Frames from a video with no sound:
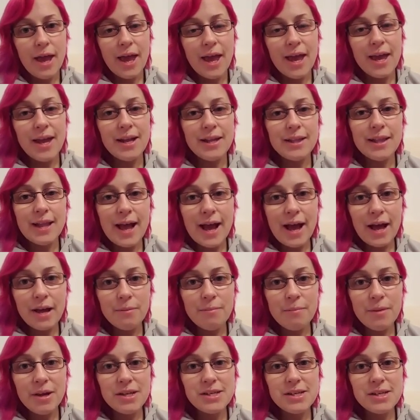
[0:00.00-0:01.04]
It
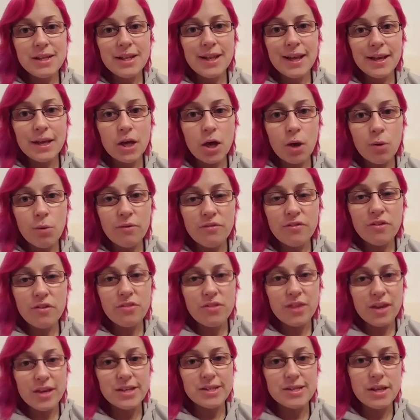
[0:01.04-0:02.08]
allowed me to let go of the
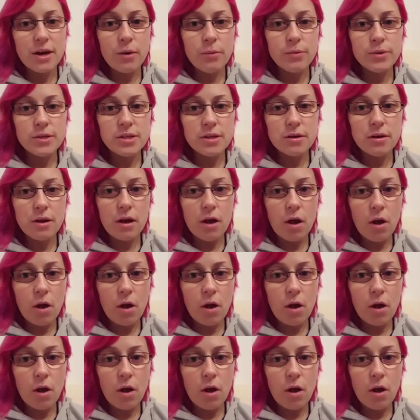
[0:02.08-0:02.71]
things that I was